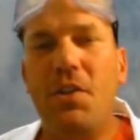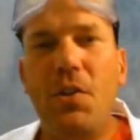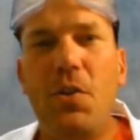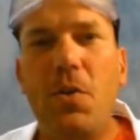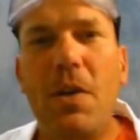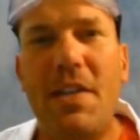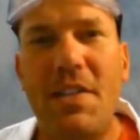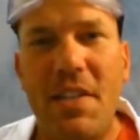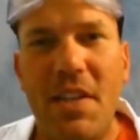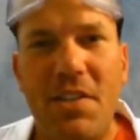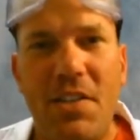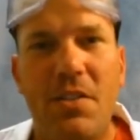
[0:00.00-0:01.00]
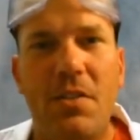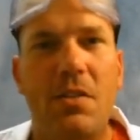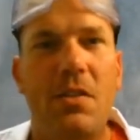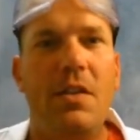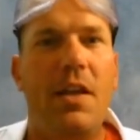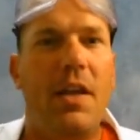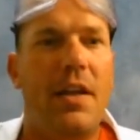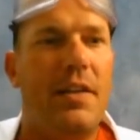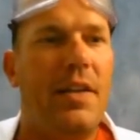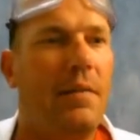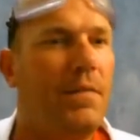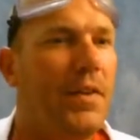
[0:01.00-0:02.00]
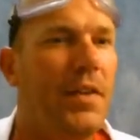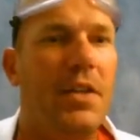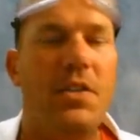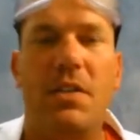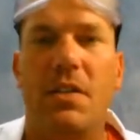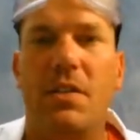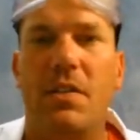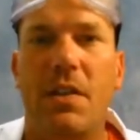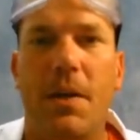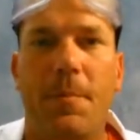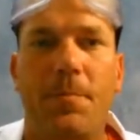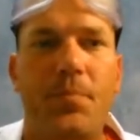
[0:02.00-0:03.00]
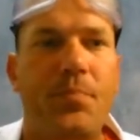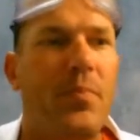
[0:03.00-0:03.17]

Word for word: two additional definitions here